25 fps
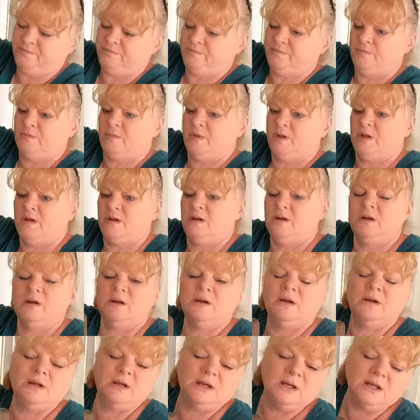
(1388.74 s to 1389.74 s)
You can mount it on the
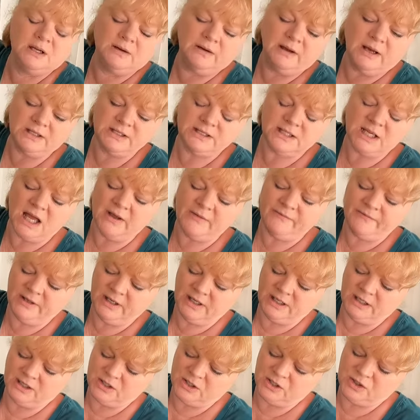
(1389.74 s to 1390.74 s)
wall. An a old
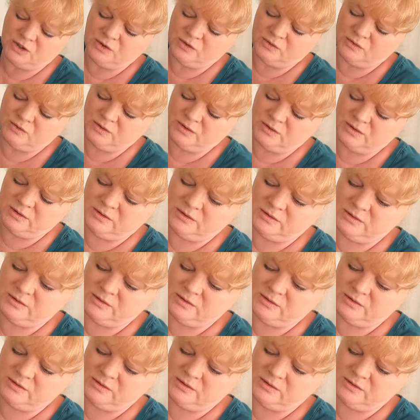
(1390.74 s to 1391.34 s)
phone.